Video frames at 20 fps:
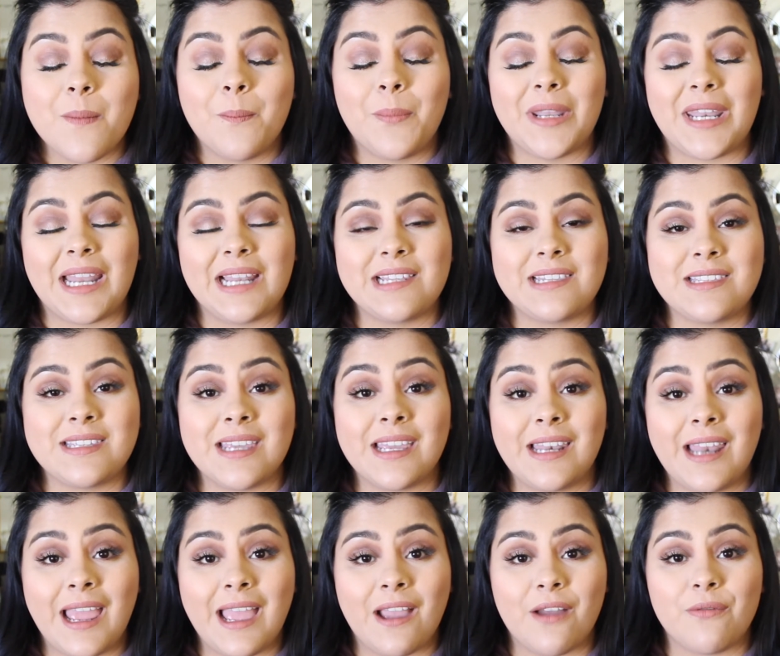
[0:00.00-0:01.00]
but I
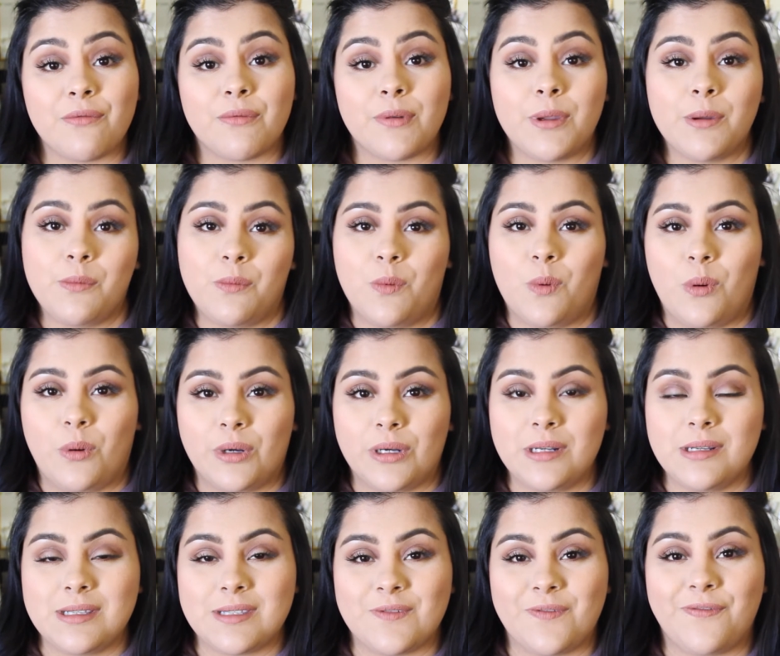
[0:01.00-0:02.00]
did have
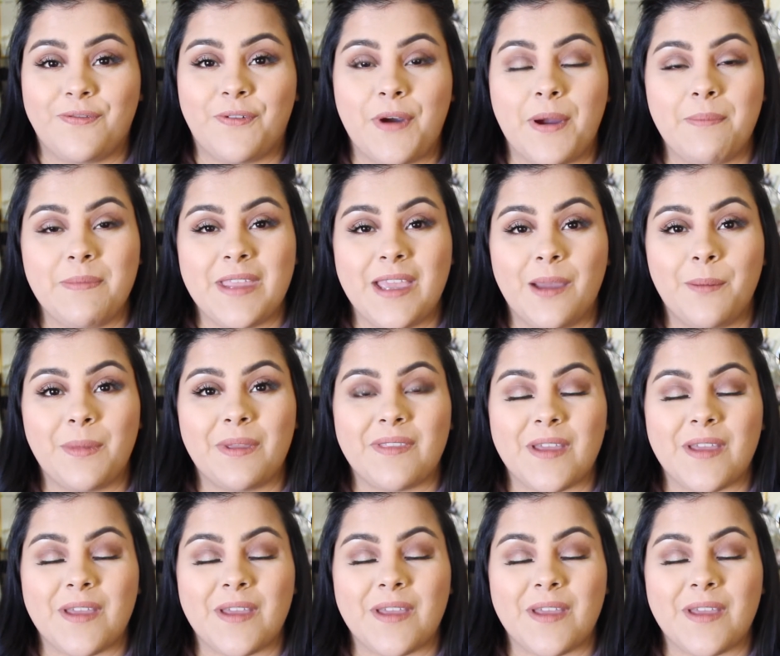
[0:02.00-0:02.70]
rewards from them